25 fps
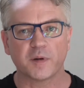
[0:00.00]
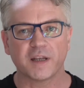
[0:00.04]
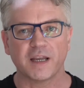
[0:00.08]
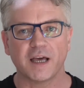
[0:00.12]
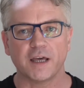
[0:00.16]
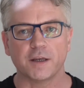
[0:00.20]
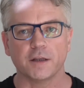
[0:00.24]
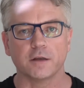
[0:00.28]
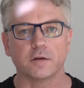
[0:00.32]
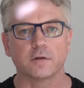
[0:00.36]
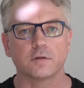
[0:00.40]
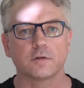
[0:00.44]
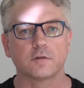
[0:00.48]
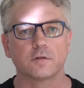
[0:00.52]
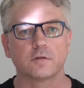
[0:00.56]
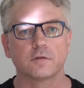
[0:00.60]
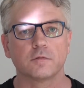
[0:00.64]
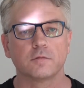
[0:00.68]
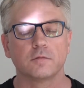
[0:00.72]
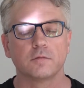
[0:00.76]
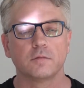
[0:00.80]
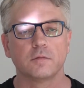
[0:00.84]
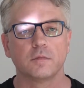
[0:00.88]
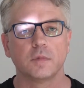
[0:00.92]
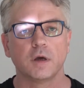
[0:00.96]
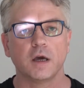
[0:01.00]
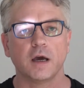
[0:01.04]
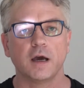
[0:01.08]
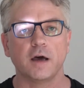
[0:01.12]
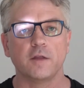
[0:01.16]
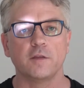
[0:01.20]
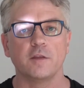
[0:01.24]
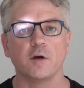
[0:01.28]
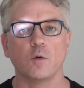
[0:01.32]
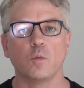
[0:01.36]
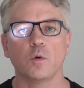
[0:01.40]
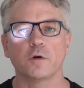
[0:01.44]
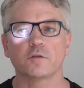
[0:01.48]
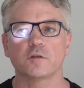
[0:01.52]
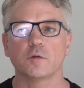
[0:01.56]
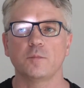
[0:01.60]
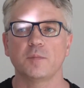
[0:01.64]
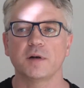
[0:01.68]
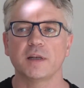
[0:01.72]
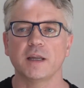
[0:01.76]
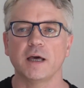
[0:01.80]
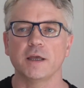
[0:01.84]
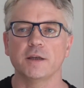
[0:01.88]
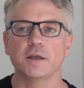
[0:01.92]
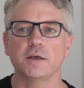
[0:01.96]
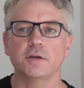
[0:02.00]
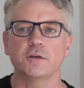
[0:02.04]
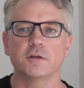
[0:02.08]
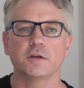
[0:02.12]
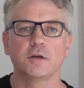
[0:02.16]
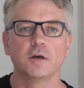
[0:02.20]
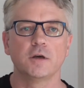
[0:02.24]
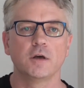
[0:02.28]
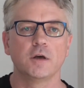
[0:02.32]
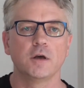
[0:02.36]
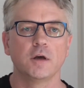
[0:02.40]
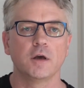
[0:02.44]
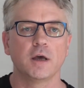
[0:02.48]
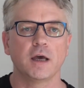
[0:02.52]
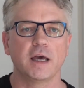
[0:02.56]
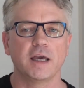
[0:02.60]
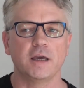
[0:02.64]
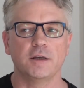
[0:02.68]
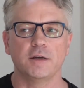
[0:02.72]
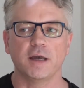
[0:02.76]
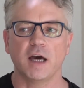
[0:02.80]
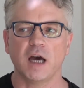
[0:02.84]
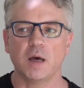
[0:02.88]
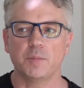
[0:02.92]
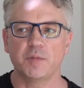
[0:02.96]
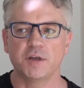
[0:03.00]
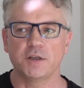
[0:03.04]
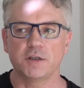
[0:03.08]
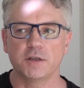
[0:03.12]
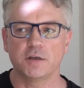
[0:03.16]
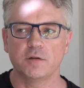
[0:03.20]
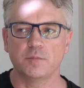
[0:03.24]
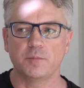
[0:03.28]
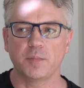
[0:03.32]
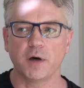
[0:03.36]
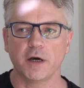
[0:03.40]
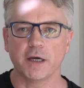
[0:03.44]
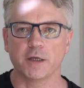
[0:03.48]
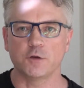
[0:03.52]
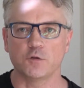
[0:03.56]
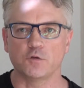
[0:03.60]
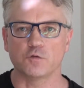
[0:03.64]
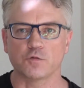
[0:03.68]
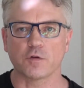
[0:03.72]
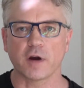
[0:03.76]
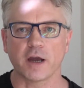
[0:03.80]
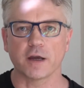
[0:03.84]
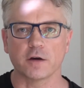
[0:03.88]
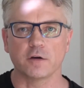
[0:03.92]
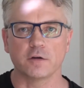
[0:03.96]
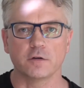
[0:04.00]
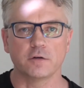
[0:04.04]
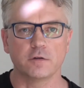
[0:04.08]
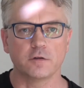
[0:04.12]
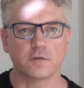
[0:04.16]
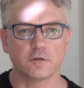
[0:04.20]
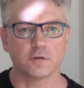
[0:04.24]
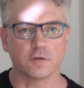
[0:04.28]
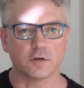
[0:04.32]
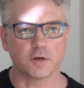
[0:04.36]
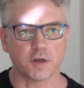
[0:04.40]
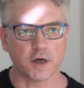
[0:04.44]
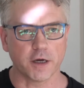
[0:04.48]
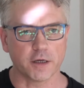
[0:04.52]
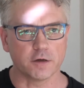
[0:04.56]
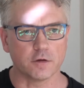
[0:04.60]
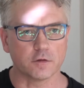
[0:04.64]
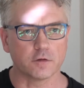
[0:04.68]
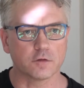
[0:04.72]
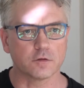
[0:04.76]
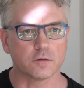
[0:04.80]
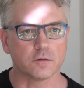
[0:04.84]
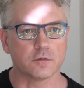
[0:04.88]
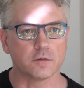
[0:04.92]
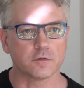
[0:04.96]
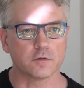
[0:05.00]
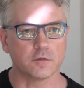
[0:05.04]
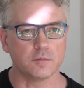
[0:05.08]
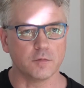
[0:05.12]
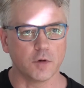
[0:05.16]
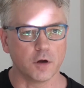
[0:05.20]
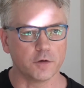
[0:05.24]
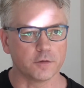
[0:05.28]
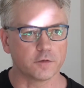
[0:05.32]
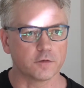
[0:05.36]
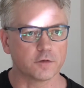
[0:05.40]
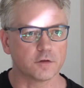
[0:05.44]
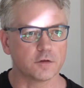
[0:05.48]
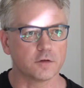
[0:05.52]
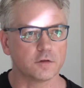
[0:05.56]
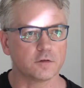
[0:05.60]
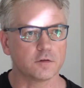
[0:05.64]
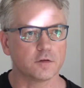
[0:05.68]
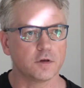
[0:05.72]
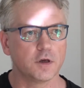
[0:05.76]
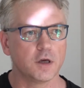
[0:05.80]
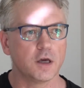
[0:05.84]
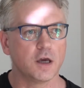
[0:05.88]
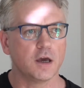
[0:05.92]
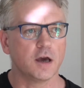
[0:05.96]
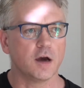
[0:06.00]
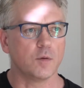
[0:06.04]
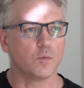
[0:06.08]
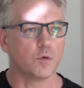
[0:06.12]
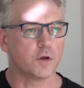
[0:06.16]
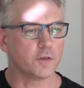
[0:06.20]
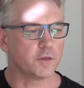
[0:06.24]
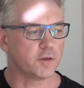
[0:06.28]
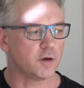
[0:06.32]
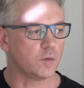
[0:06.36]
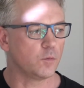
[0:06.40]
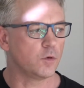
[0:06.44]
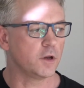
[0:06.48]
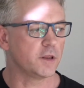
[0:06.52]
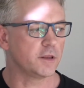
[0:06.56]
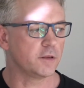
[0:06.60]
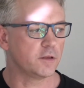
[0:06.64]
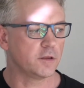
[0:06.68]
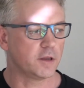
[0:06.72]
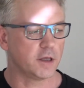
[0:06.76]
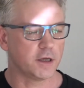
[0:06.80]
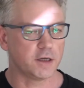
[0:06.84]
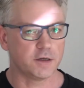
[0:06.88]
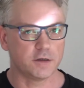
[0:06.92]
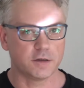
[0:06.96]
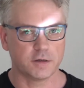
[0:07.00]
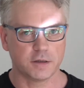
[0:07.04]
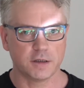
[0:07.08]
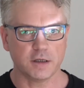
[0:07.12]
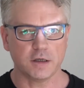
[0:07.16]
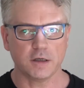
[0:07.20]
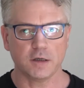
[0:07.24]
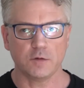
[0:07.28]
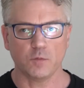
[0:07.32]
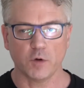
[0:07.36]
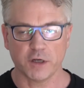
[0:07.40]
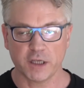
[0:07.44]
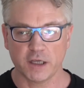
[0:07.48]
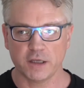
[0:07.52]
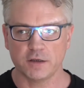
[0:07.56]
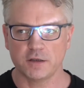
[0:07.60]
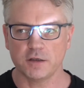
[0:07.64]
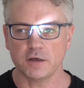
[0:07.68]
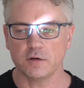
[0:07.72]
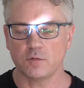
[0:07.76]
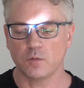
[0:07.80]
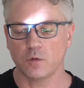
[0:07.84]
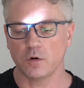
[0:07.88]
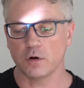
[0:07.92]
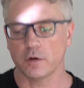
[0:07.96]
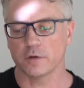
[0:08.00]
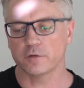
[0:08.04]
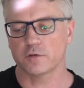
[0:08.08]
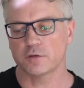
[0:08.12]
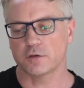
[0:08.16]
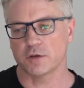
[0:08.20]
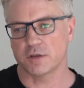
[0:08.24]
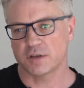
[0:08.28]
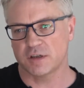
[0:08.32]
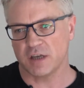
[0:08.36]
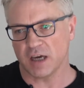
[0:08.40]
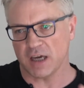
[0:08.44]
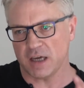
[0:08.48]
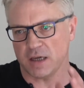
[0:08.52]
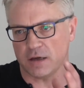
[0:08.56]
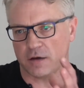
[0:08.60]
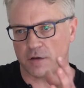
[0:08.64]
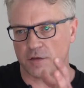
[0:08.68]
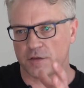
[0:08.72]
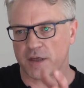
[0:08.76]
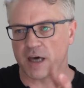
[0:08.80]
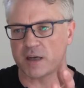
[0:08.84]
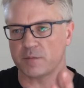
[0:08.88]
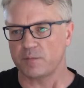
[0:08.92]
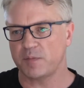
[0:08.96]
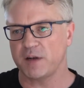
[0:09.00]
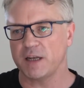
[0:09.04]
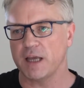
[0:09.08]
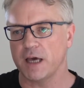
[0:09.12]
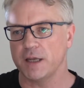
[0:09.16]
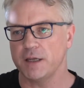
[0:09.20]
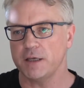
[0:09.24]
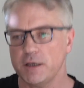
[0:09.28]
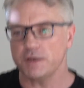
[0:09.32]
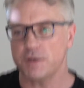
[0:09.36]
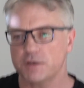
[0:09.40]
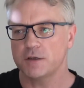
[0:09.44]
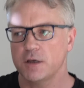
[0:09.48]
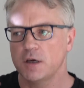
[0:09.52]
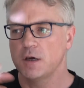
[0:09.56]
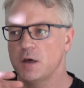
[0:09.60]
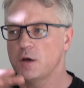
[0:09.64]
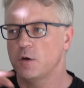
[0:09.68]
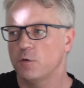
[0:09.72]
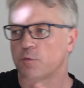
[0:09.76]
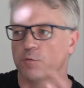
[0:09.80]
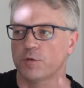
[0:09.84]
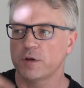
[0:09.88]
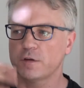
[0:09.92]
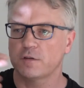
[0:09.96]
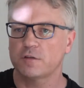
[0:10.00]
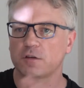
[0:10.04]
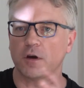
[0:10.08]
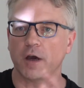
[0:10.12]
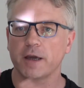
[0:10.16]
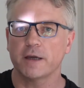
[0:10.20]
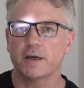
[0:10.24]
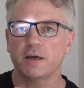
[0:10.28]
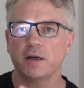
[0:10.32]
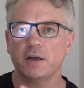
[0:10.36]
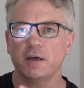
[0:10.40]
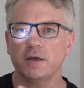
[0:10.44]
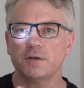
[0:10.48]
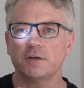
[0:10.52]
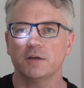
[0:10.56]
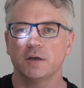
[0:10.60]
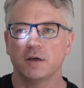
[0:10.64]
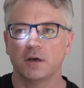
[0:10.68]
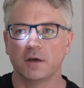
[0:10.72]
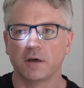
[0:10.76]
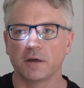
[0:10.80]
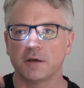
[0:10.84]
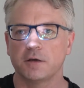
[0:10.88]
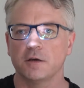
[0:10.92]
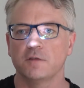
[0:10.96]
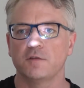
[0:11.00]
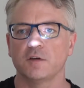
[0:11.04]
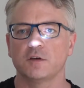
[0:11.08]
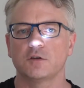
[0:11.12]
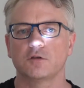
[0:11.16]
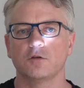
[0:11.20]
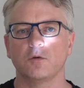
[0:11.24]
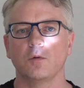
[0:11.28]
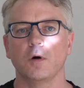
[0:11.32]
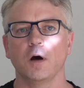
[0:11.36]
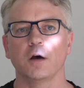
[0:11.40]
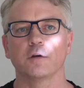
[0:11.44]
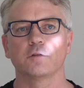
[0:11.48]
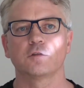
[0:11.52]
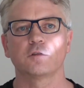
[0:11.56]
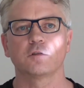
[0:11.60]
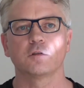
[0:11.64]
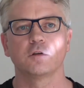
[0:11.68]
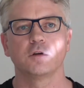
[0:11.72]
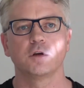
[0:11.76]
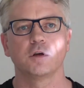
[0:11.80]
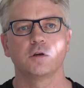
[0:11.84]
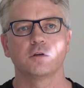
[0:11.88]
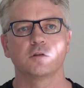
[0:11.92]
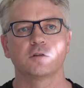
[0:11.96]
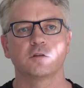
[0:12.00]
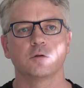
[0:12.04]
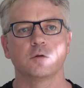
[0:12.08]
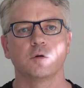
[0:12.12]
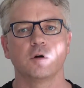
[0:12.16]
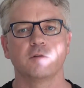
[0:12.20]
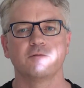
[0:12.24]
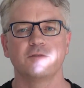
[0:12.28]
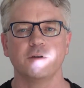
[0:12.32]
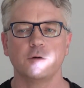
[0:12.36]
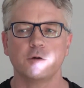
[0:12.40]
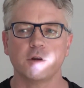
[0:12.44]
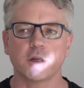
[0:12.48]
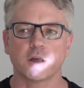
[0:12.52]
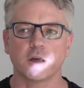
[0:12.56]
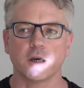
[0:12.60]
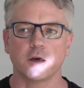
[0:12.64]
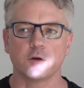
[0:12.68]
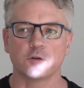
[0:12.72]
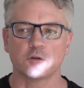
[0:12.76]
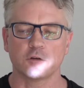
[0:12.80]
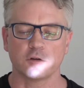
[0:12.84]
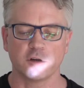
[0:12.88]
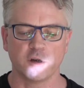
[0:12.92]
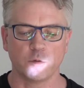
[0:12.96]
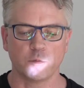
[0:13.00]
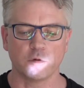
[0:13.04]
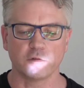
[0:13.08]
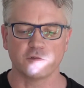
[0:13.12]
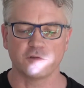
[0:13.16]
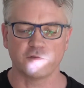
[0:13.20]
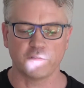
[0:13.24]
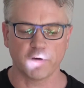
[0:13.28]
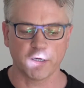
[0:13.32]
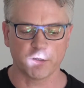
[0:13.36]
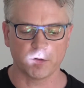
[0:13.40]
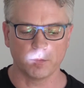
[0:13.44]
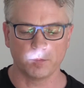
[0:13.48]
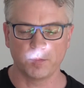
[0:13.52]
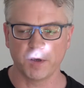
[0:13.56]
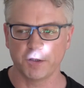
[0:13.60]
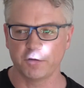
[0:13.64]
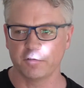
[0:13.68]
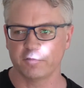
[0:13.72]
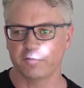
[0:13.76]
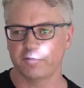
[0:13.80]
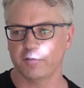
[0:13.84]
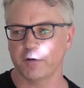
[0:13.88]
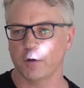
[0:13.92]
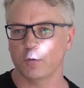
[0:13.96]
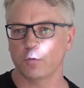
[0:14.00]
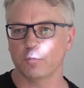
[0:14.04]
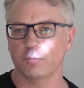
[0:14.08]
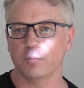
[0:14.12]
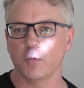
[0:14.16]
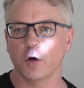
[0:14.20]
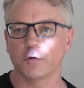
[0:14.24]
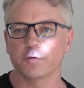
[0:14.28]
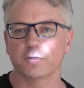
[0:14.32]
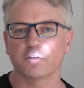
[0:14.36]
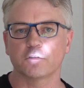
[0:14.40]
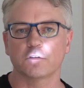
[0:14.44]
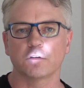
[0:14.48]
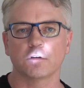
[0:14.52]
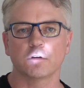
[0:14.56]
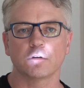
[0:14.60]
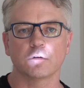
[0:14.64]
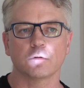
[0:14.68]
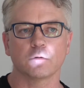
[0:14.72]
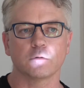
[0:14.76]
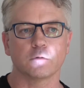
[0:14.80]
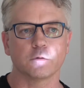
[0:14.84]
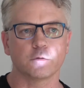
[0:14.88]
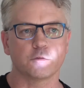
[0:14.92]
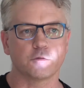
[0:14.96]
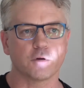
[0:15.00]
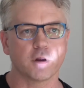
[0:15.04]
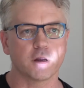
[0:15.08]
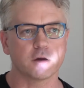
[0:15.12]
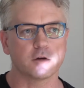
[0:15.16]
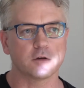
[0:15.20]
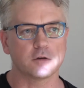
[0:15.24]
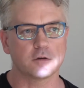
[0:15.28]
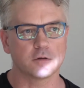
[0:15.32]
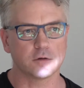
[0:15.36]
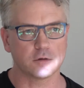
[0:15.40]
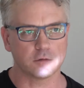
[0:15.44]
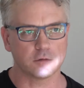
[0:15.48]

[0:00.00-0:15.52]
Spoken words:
planets. And there was a planet inhabited by dragons and dinosaurs and monsters. And what he did was to take that planet, recycle it, and give it to us. So very occasionally we'll find a bit of an old monster or a dragon